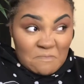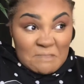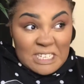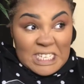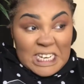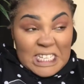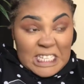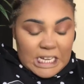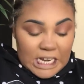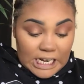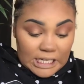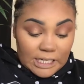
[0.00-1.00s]
Metallic
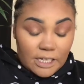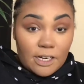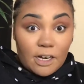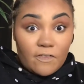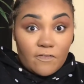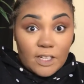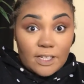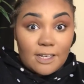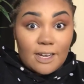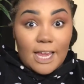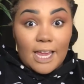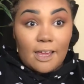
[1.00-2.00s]
Highlighter. I
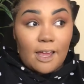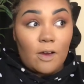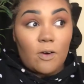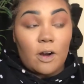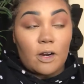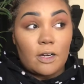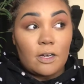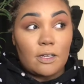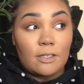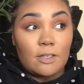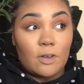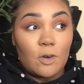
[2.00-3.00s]
fucking hate how hard it
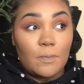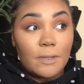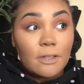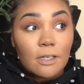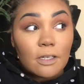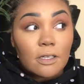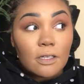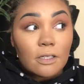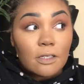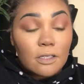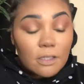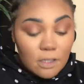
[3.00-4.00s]
is to open
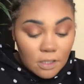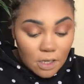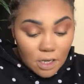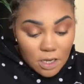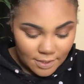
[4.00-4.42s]
these.